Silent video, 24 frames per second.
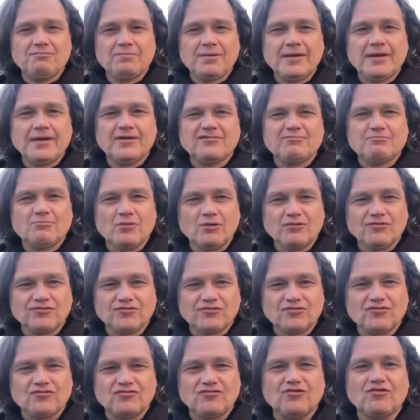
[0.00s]
biggest
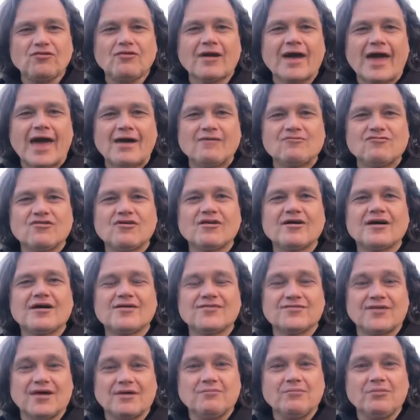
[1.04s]
monster crew ever
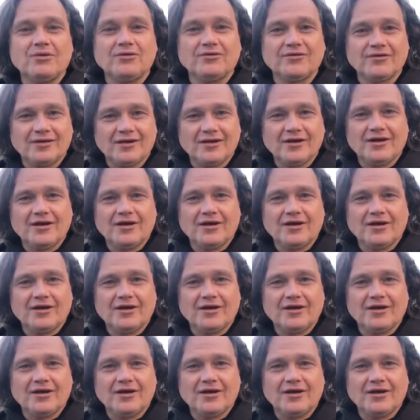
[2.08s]
assembled.